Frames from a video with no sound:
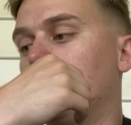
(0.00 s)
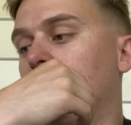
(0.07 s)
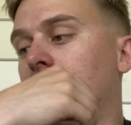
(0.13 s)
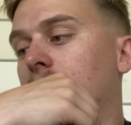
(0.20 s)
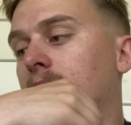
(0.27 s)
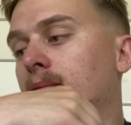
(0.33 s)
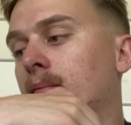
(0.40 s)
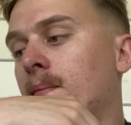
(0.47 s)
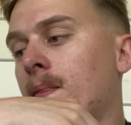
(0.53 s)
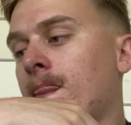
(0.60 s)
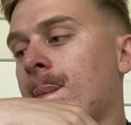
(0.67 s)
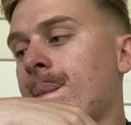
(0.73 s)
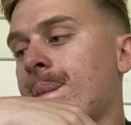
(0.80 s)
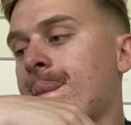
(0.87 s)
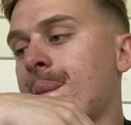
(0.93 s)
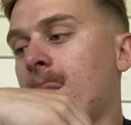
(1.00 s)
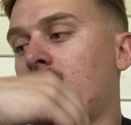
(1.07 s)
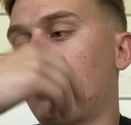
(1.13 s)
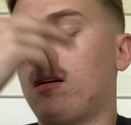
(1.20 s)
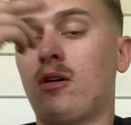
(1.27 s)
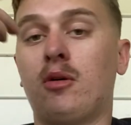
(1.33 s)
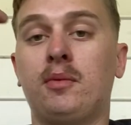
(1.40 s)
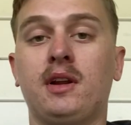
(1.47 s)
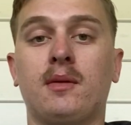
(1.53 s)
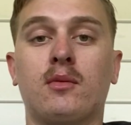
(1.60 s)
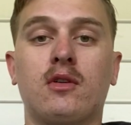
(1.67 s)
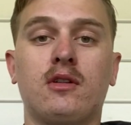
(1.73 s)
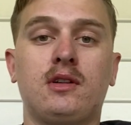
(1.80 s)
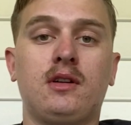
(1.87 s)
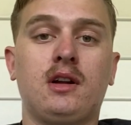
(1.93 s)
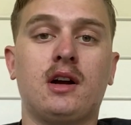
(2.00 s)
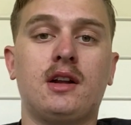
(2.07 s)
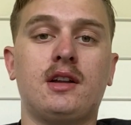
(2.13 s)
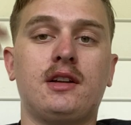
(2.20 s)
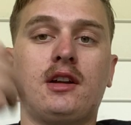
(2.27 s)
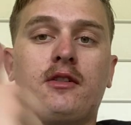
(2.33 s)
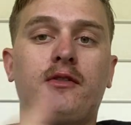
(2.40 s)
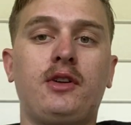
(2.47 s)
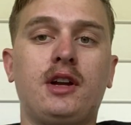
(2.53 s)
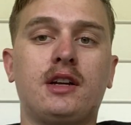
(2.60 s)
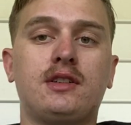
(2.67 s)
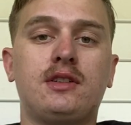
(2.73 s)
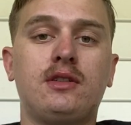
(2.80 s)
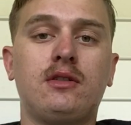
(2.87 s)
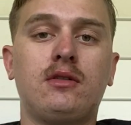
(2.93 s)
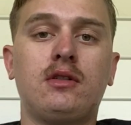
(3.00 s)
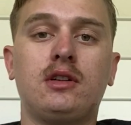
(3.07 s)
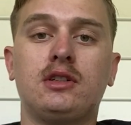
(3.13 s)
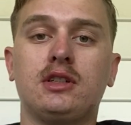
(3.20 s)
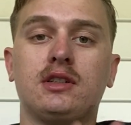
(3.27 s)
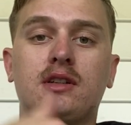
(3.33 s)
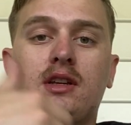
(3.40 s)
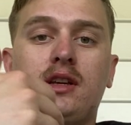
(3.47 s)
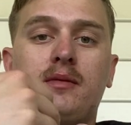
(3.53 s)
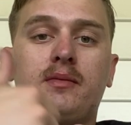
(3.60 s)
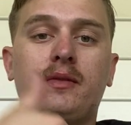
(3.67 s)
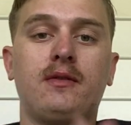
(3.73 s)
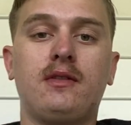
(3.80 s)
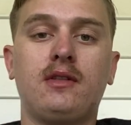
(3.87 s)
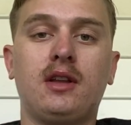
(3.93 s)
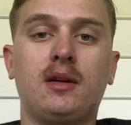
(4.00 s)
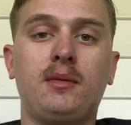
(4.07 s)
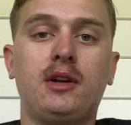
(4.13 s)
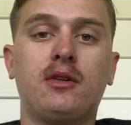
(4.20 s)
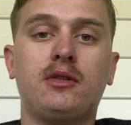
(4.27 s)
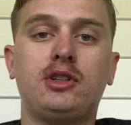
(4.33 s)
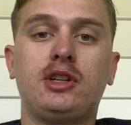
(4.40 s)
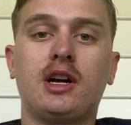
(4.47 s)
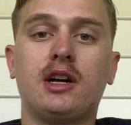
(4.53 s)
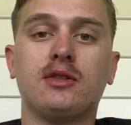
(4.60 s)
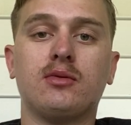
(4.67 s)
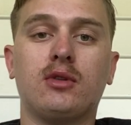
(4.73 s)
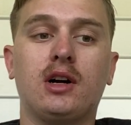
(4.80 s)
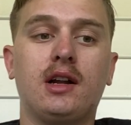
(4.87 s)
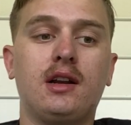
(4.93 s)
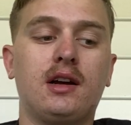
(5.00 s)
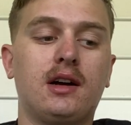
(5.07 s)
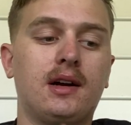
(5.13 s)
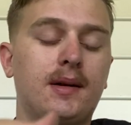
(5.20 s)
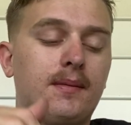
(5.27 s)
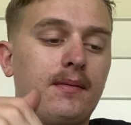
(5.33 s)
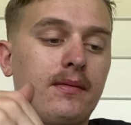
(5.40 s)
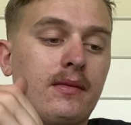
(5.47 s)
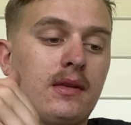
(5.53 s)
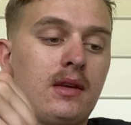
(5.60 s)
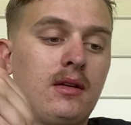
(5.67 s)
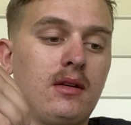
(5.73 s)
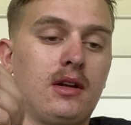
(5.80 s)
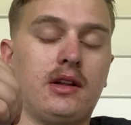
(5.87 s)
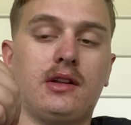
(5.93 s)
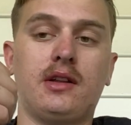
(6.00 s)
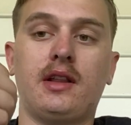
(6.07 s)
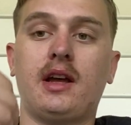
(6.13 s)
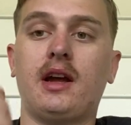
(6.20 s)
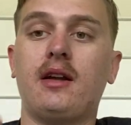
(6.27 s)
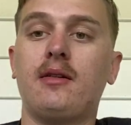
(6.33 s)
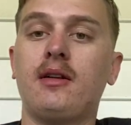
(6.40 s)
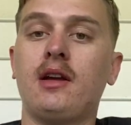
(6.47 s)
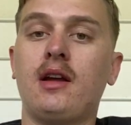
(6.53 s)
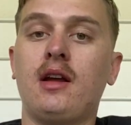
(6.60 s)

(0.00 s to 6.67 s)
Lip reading: Hope to get more content out for you guys soon. Just keep letting me know what you guys want. Other than that,